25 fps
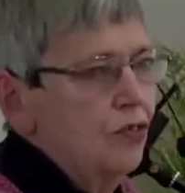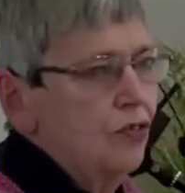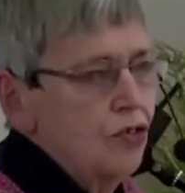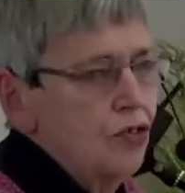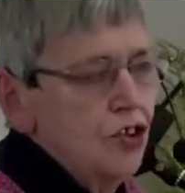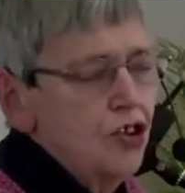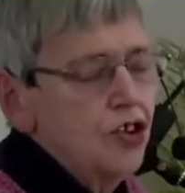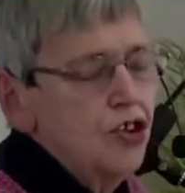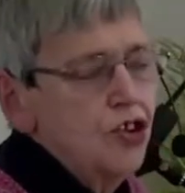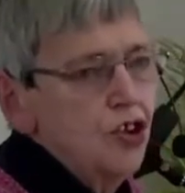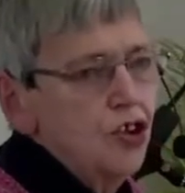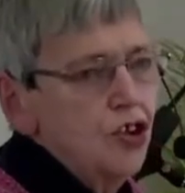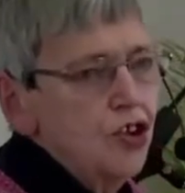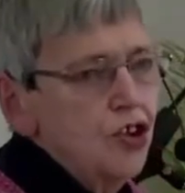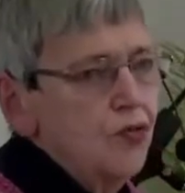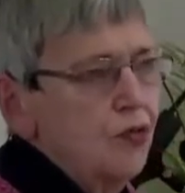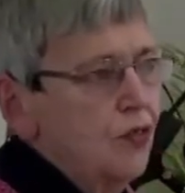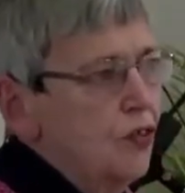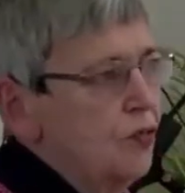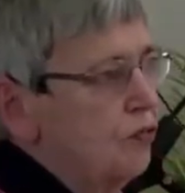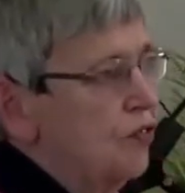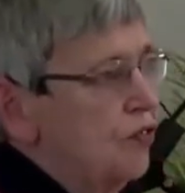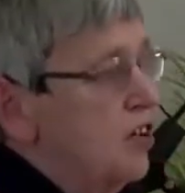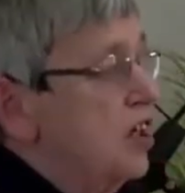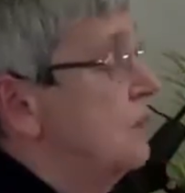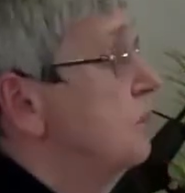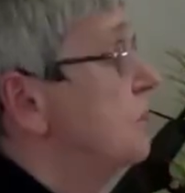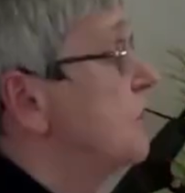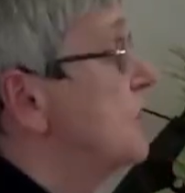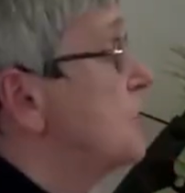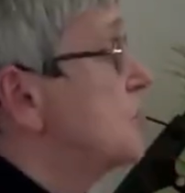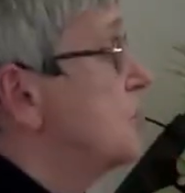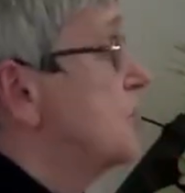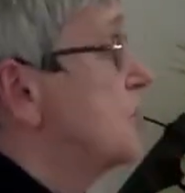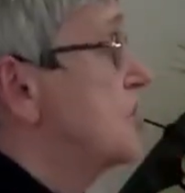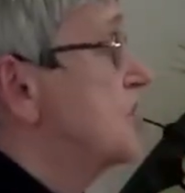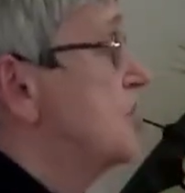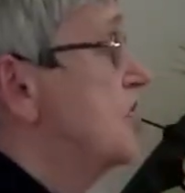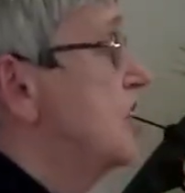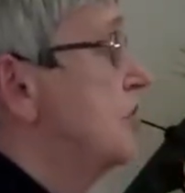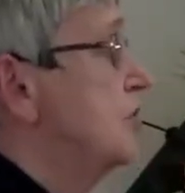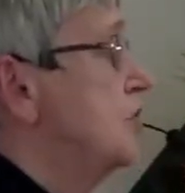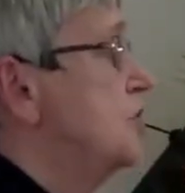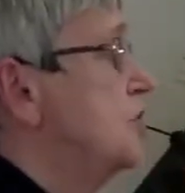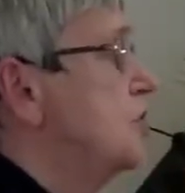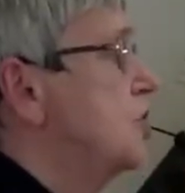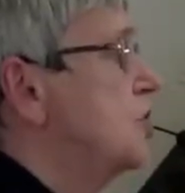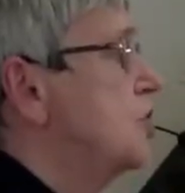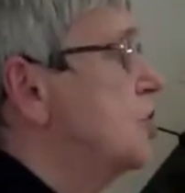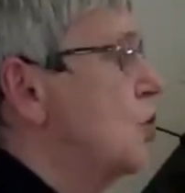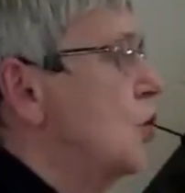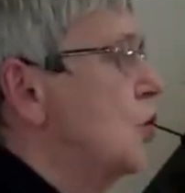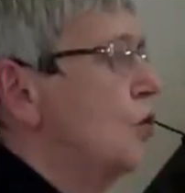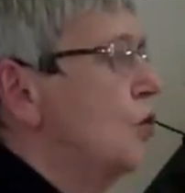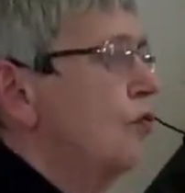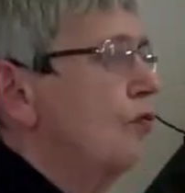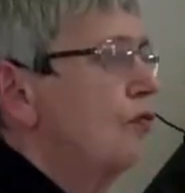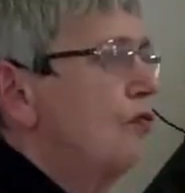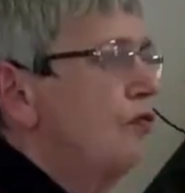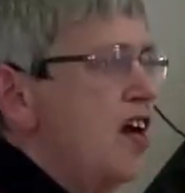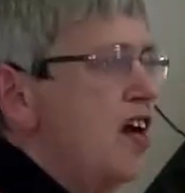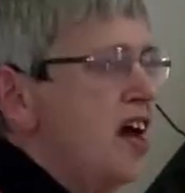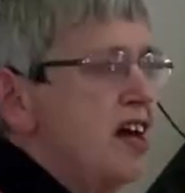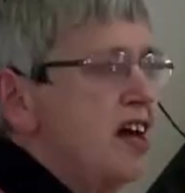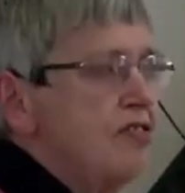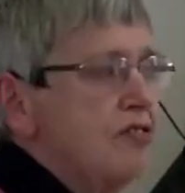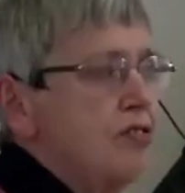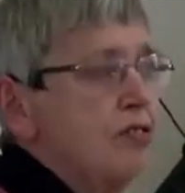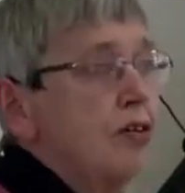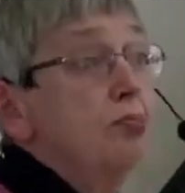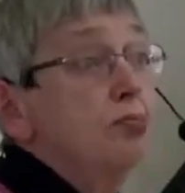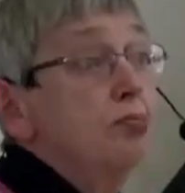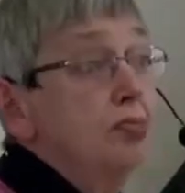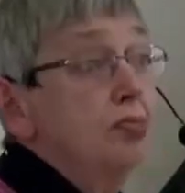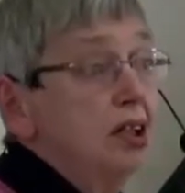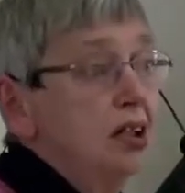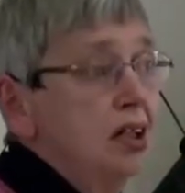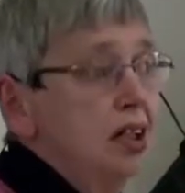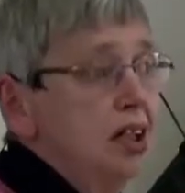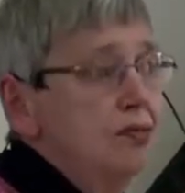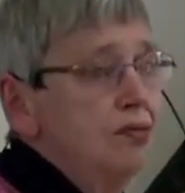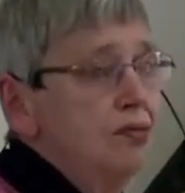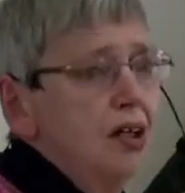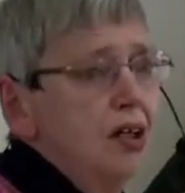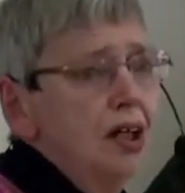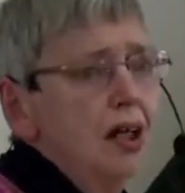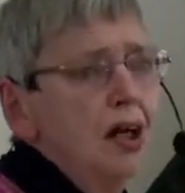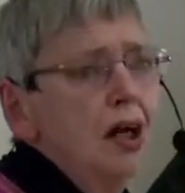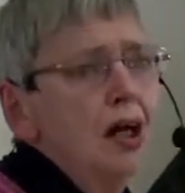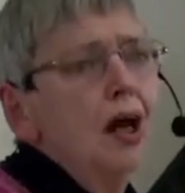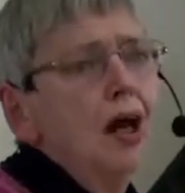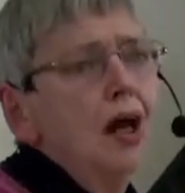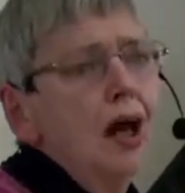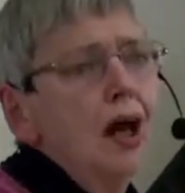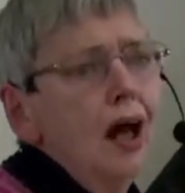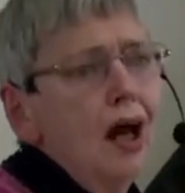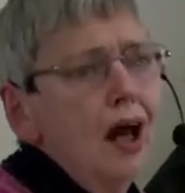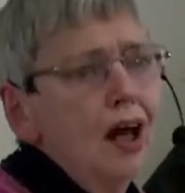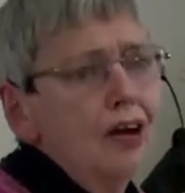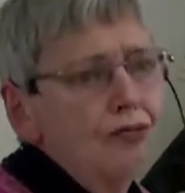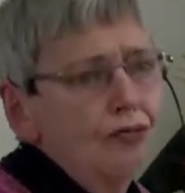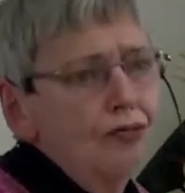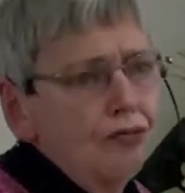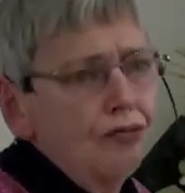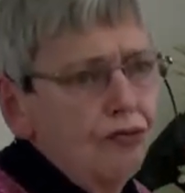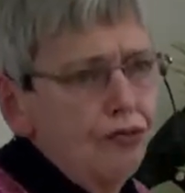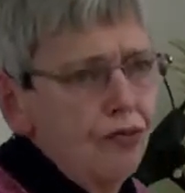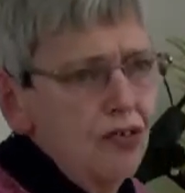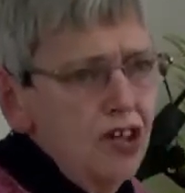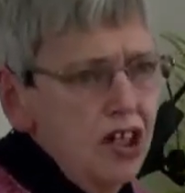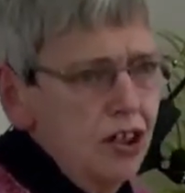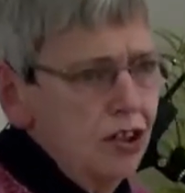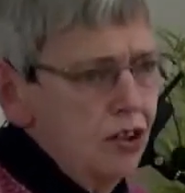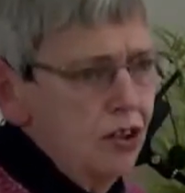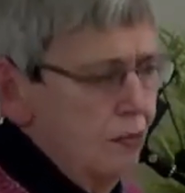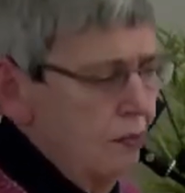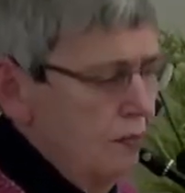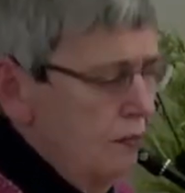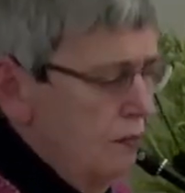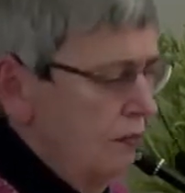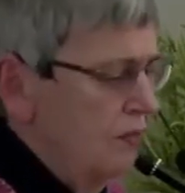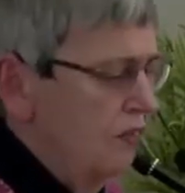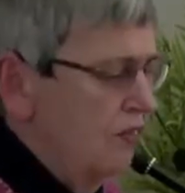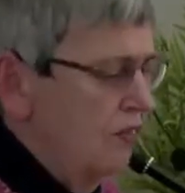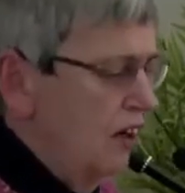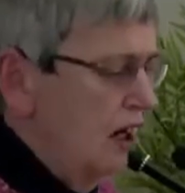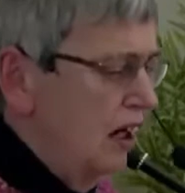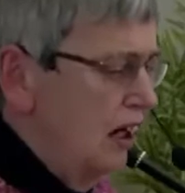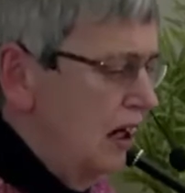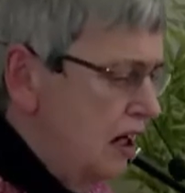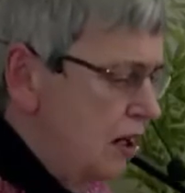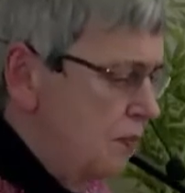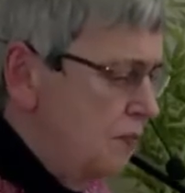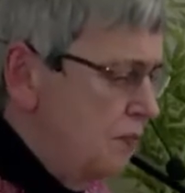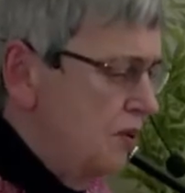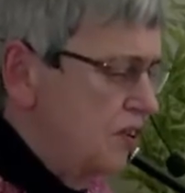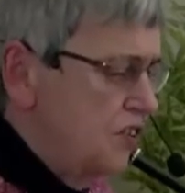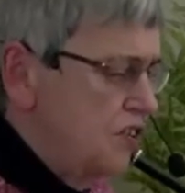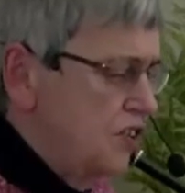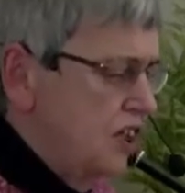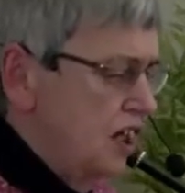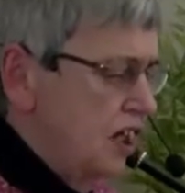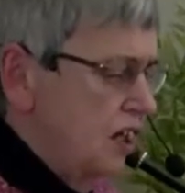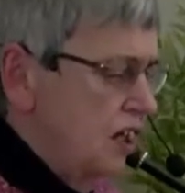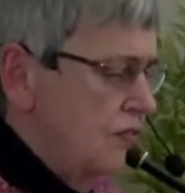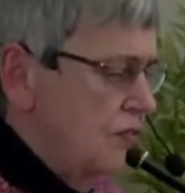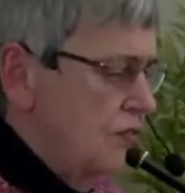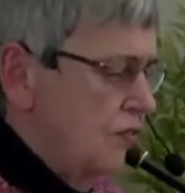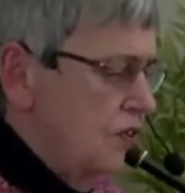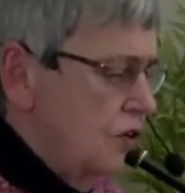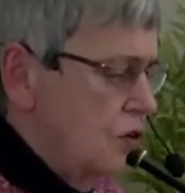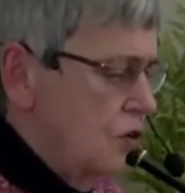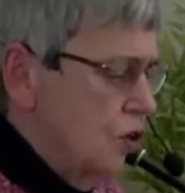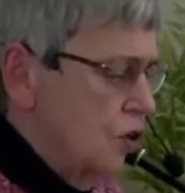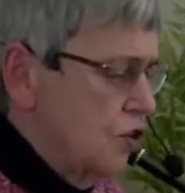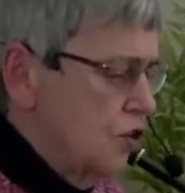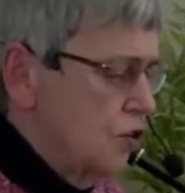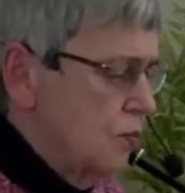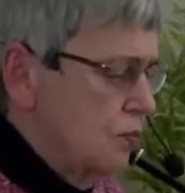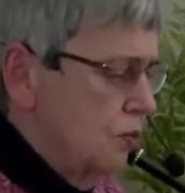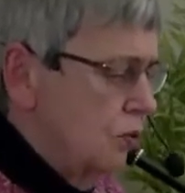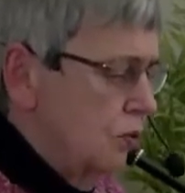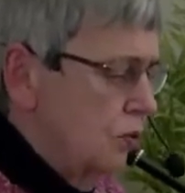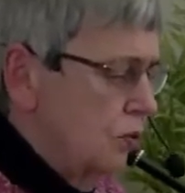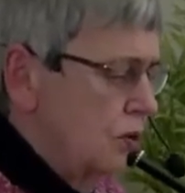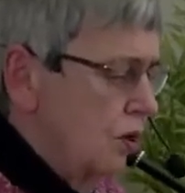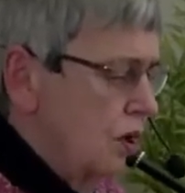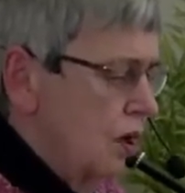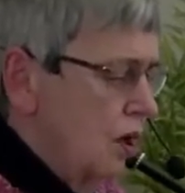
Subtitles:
Christians, for freedom. This series is called Faith, Believing, and Freedom, the liberty of the gospel.